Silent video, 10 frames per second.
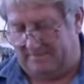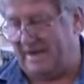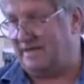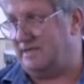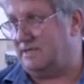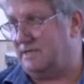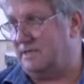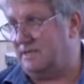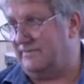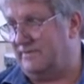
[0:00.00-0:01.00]
bend it.
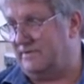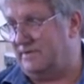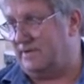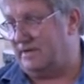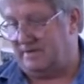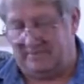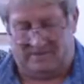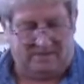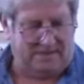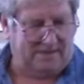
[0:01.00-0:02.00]
You get. I
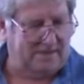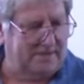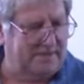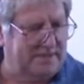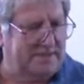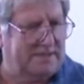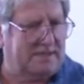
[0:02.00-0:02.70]
mean, this.